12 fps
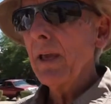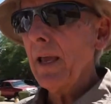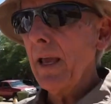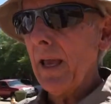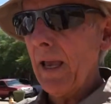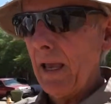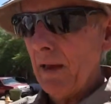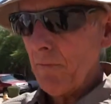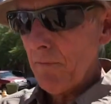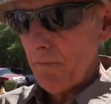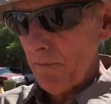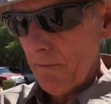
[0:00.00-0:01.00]
and
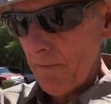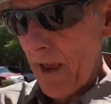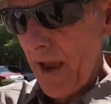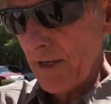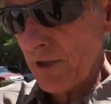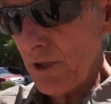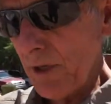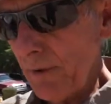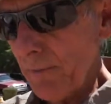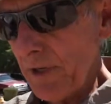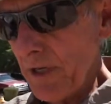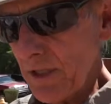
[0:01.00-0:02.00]
Max,
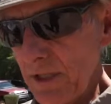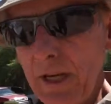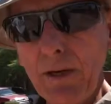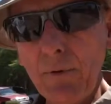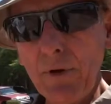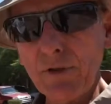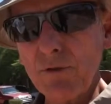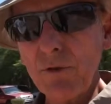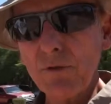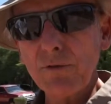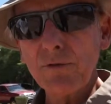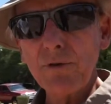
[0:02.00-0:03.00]
because he was so